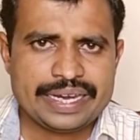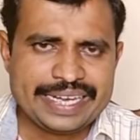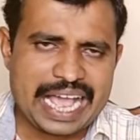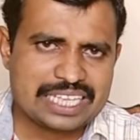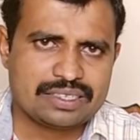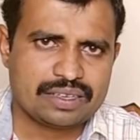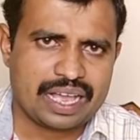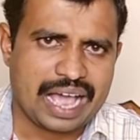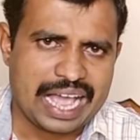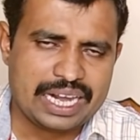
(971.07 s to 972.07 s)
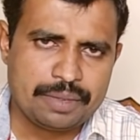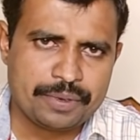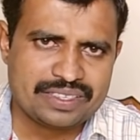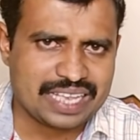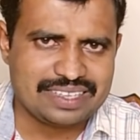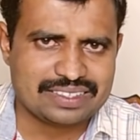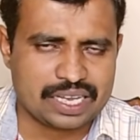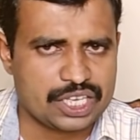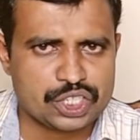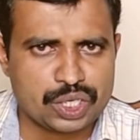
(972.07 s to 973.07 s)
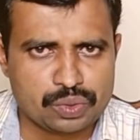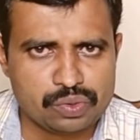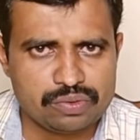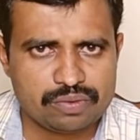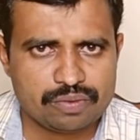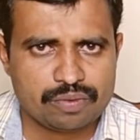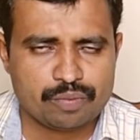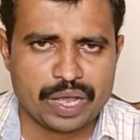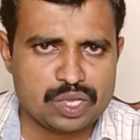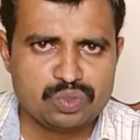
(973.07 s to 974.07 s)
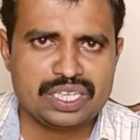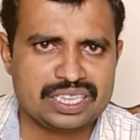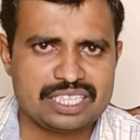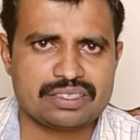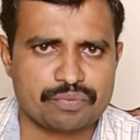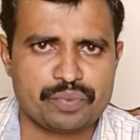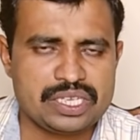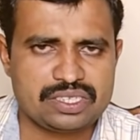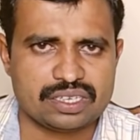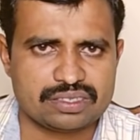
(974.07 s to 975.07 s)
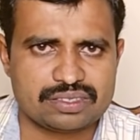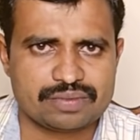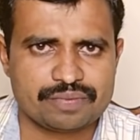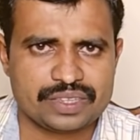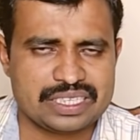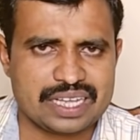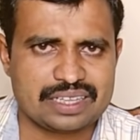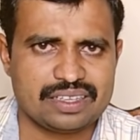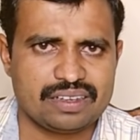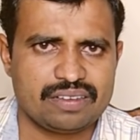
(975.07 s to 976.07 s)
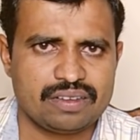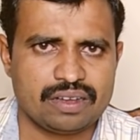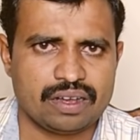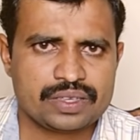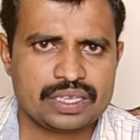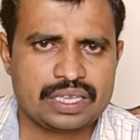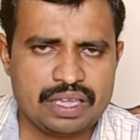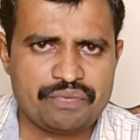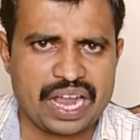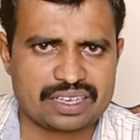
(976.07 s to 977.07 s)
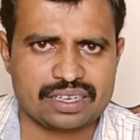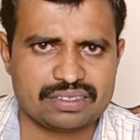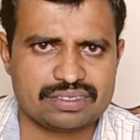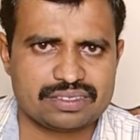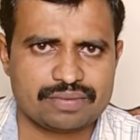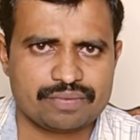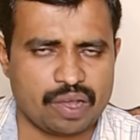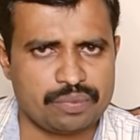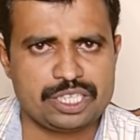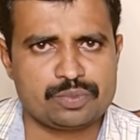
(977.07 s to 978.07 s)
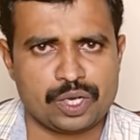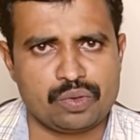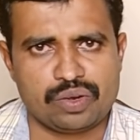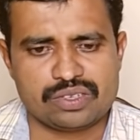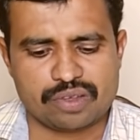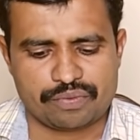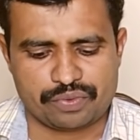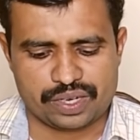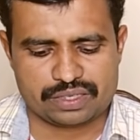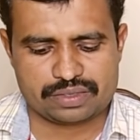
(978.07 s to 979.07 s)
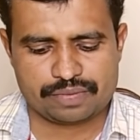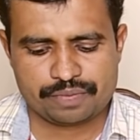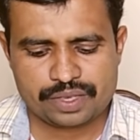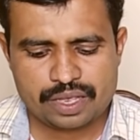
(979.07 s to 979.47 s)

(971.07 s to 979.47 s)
It has highly precise selection tool. By using these features, these are the key factors of this particular softwares.